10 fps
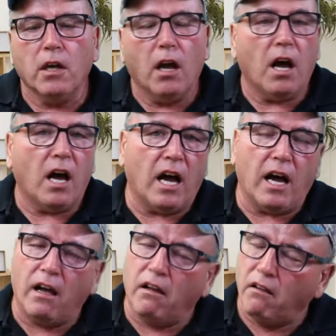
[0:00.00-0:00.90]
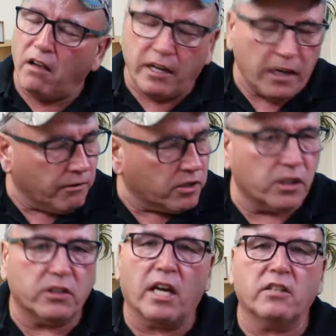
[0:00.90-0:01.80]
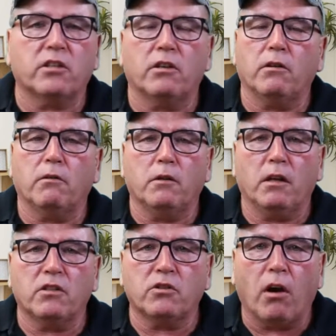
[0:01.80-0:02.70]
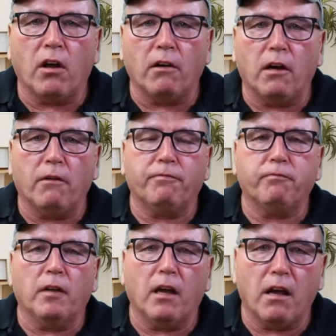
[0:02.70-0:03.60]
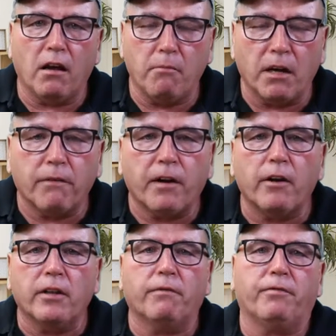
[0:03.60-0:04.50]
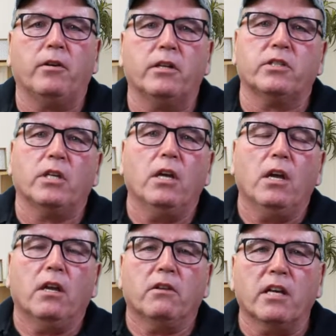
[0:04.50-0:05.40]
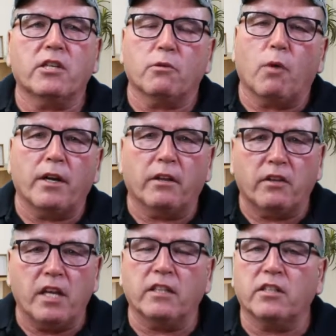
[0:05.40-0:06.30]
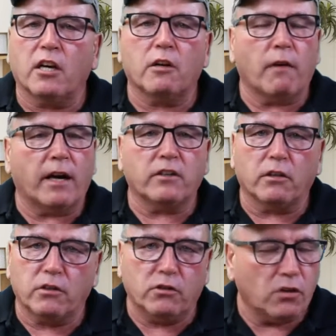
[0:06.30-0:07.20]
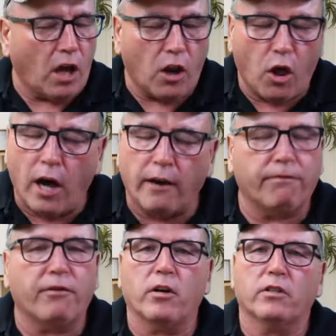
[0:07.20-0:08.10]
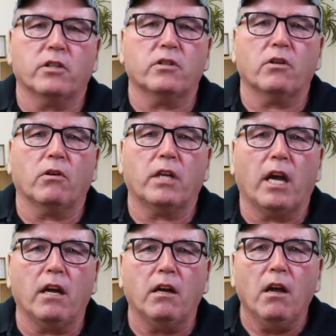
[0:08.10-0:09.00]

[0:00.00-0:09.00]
I never suggest to install a humidifier in the furnace. This is one of the things that has wrecked a lot of furnaces, okay?